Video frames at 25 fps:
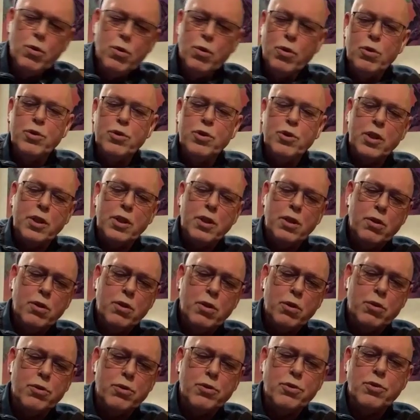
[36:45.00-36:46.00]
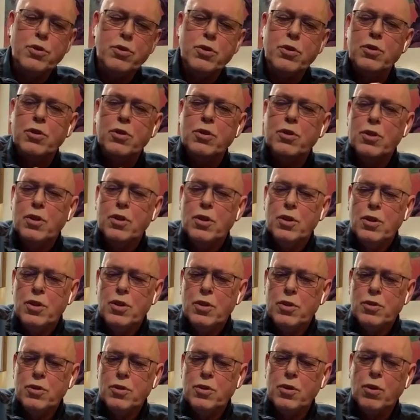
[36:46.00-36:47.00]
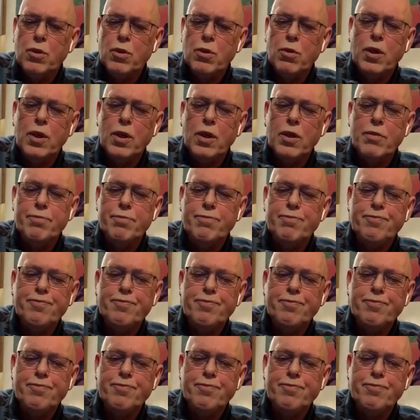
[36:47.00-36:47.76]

use. use. So um,